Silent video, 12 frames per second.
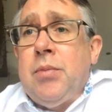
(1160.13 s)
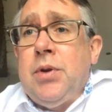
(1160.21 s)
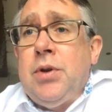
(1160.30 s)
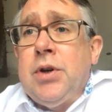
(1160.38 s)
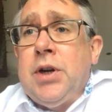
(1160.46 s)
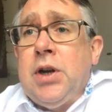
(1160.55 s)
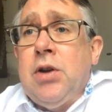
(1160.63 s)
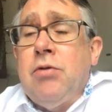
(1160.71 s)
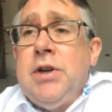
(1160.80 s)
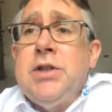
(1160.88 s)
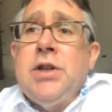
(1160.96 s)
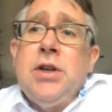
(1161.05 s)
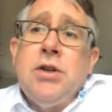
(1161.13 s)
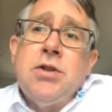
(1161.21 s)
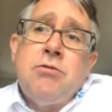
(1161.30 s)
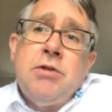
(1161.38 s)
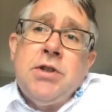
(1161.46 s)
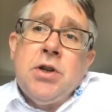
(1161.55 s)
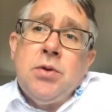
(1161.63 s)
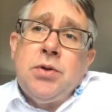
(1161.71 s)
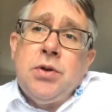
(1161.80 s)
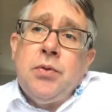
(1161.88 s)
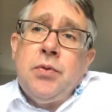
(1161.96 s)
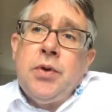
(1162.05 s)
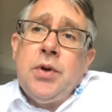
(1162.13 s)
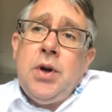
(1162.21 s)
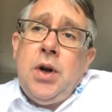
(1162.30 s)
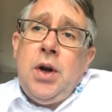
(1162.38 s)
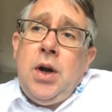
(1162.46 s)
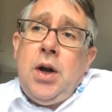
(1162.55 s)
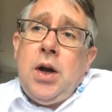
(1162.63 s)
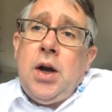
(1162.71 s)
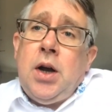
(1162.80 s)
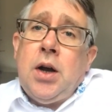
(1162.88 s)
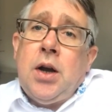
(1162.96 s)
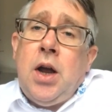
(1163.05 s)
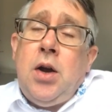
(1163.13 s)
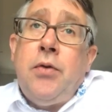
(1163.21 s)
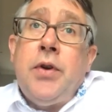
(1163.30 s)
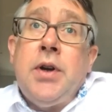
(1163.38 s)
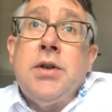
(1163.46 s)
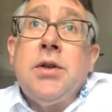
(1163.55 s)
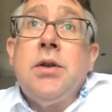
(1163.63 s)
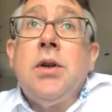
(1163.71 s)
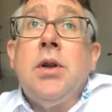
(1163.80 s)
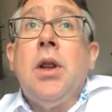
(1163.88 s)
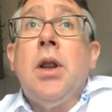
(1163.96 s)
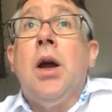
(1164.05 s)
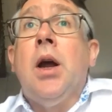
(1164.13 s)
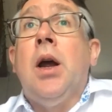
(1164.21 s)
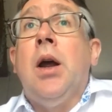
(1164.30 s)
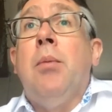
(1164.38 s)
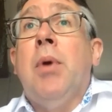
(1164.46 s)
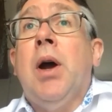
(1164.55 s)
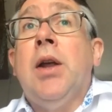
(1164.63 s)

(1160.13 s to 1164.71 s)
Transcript: not increasing as a result of COVID.